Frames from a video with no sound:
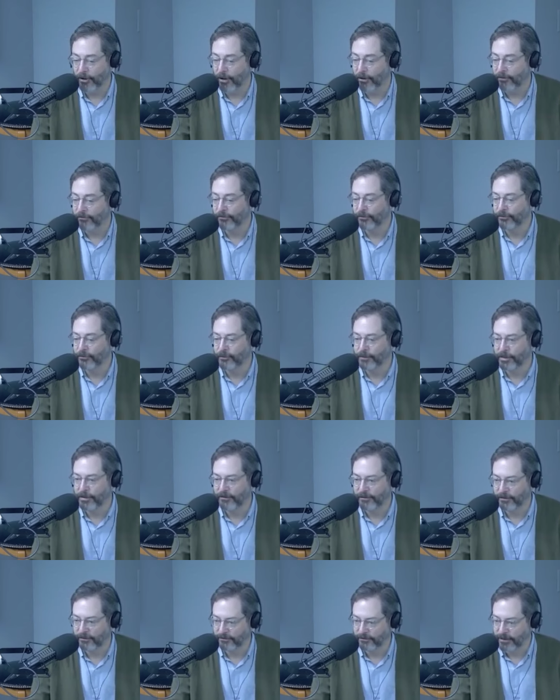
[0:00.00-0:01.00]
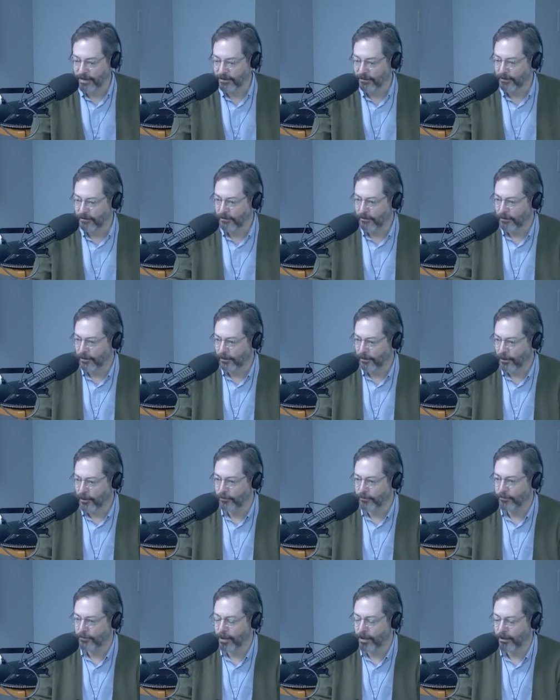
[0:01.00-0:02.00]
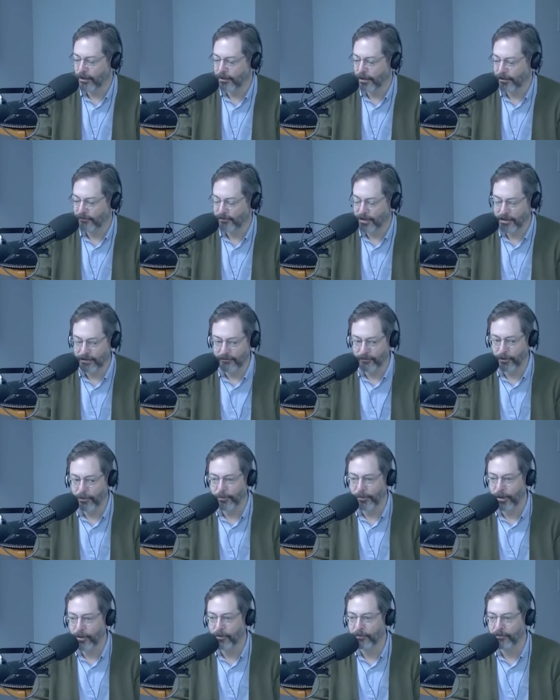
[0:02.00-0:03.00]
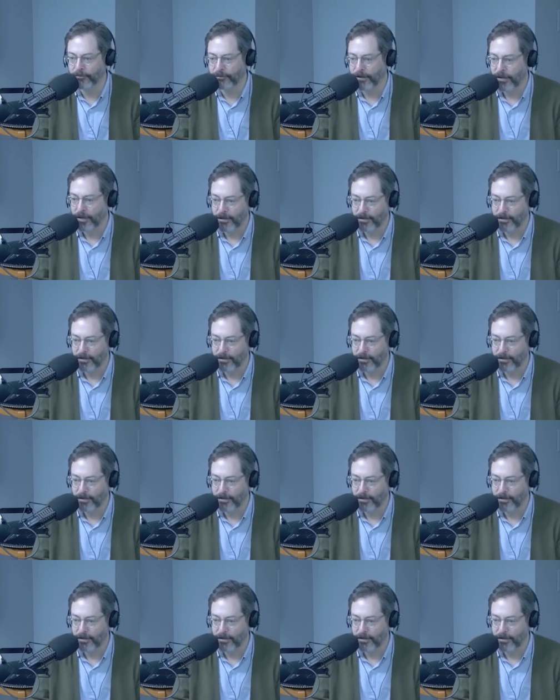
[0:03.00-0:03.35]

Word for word: Also doing these extended term loans,